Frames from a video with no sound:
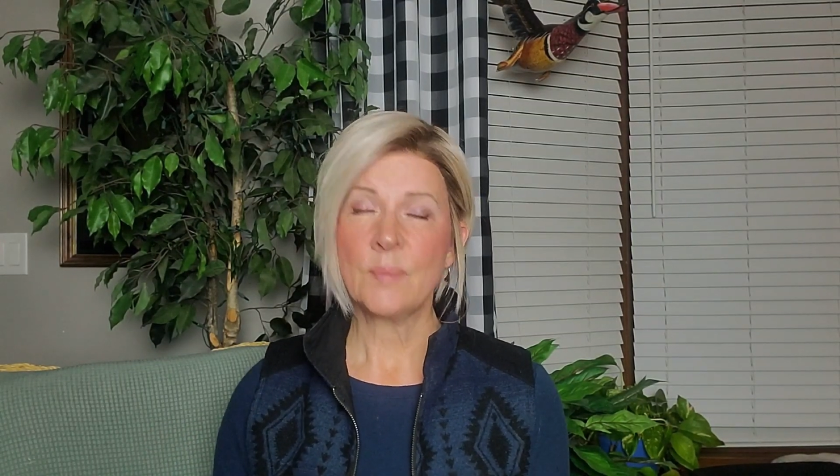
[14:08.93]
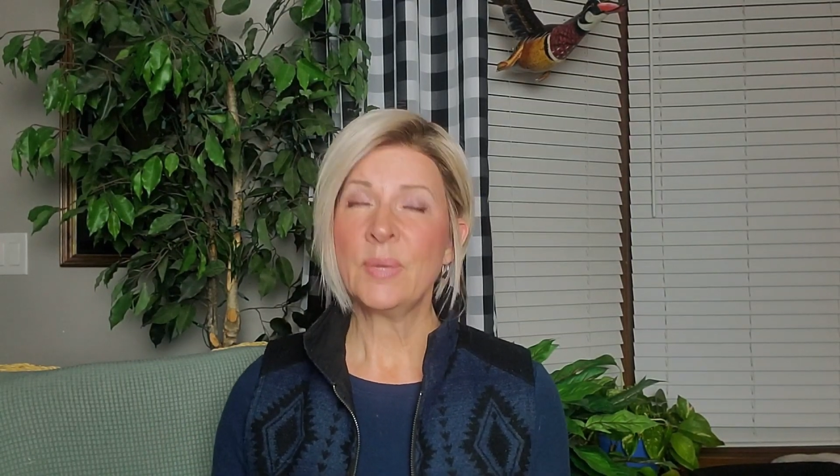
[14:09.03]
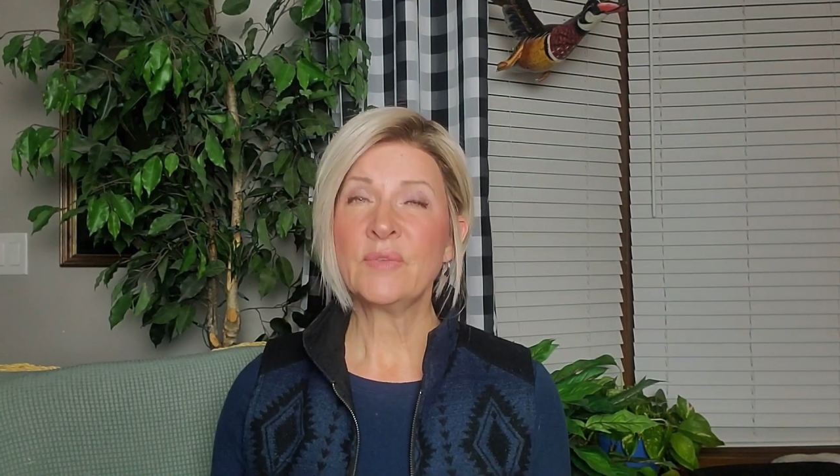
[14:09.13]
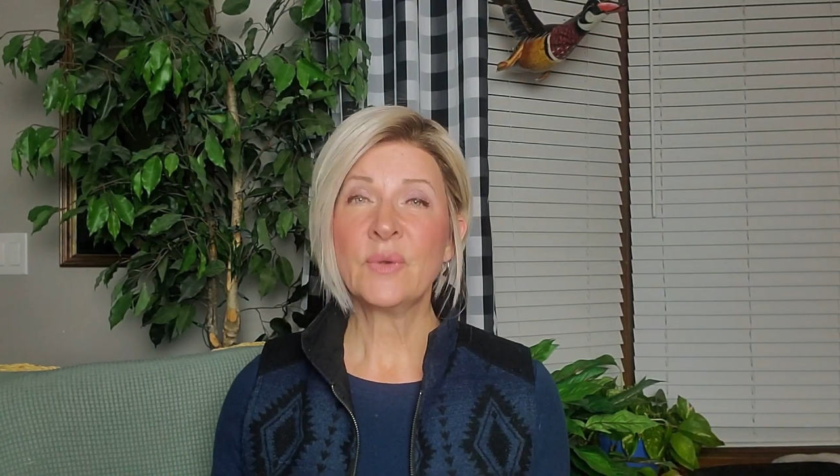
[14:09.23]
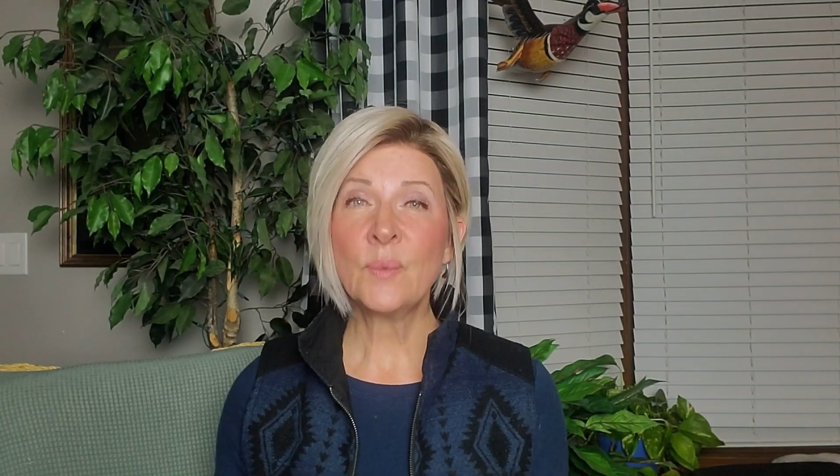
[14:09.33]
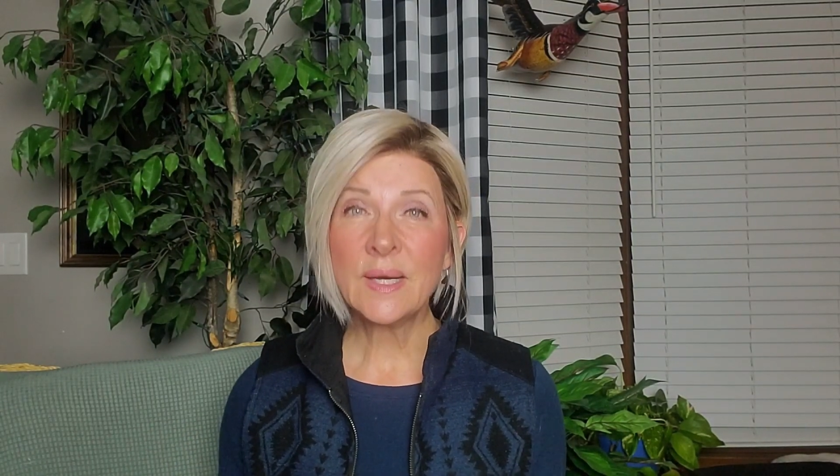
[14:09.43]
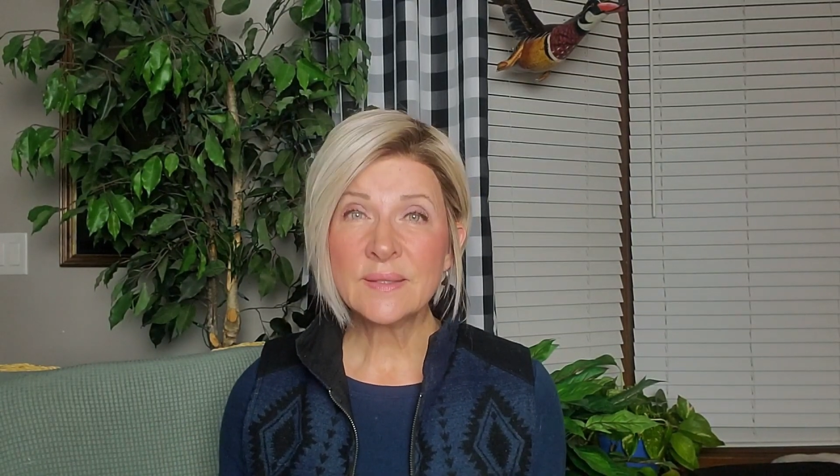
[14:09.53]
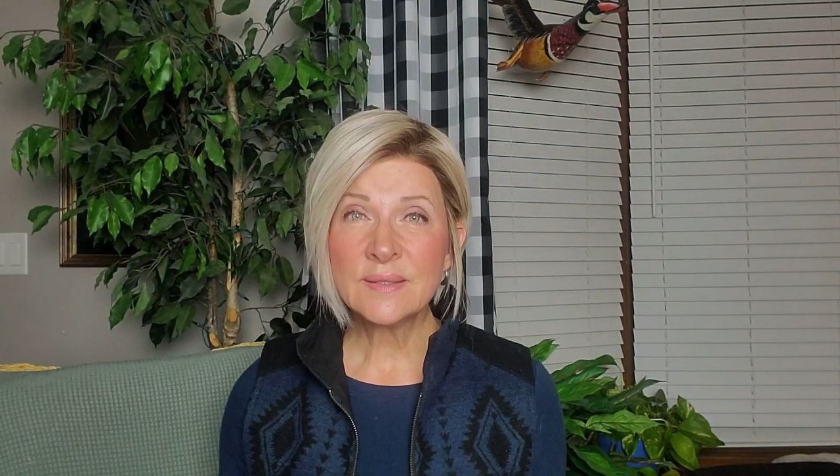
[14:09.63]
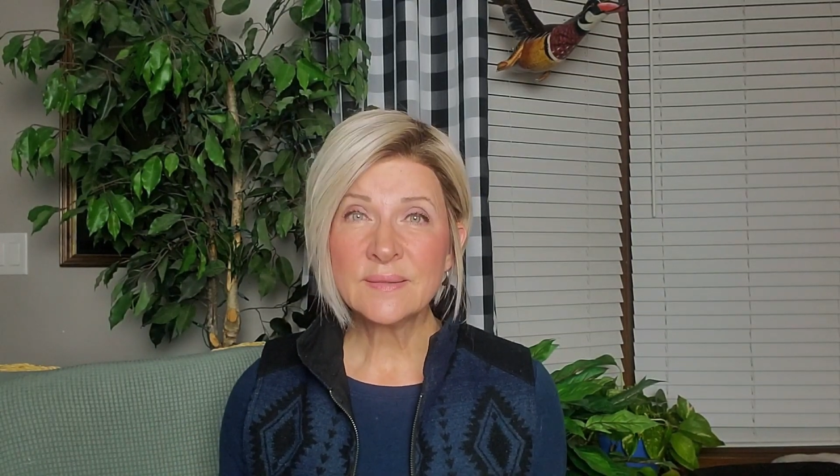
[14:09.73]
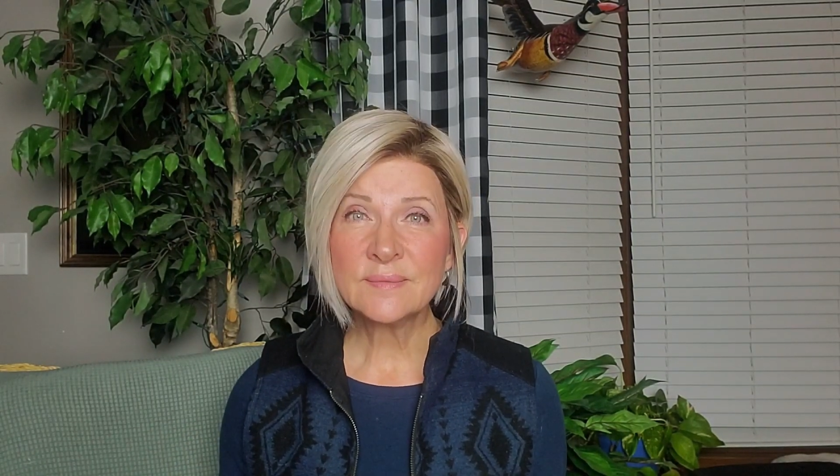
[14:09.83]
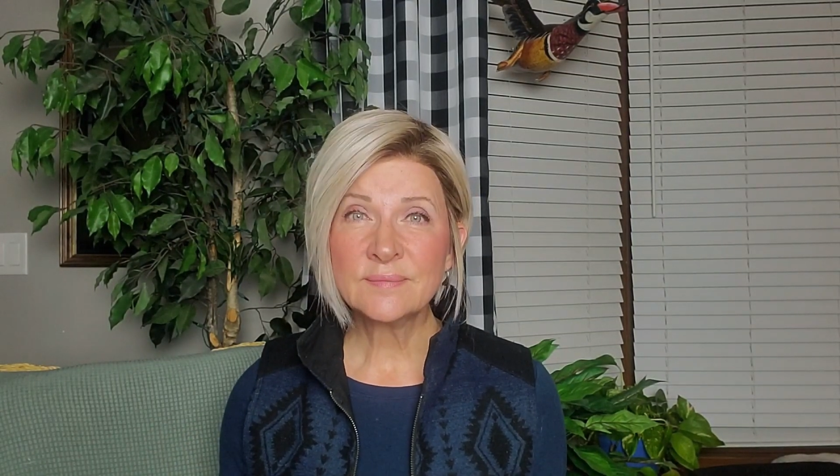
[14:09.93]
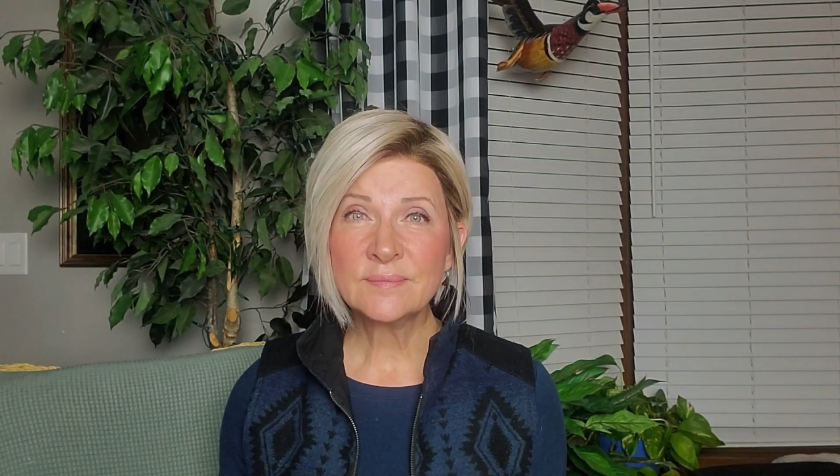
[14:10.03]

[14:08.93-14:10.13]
But for what?